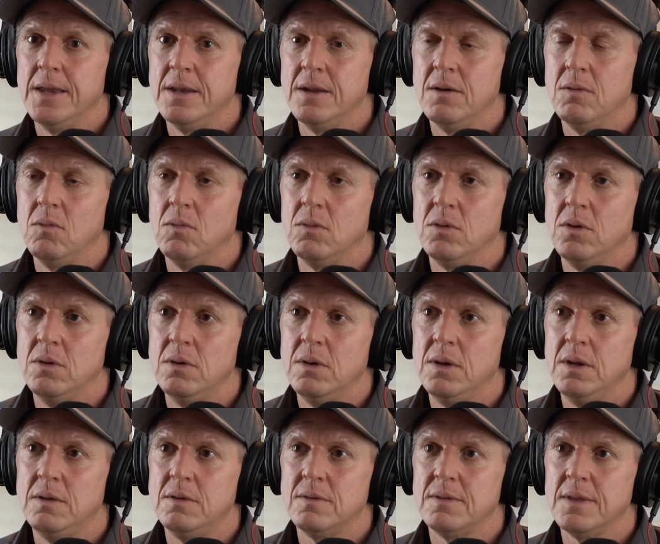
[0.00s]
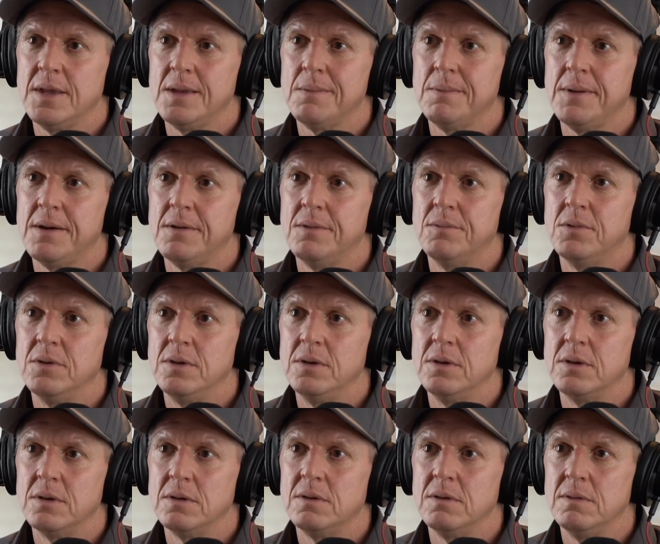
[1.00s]
You need to think about what
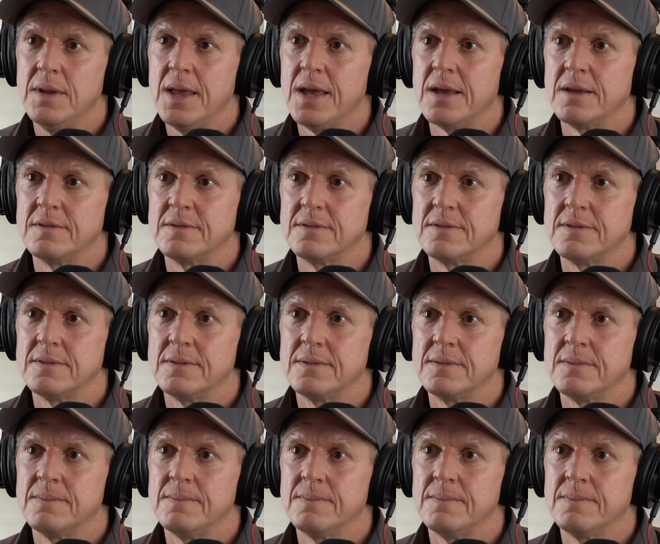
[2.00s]
you're going to do next.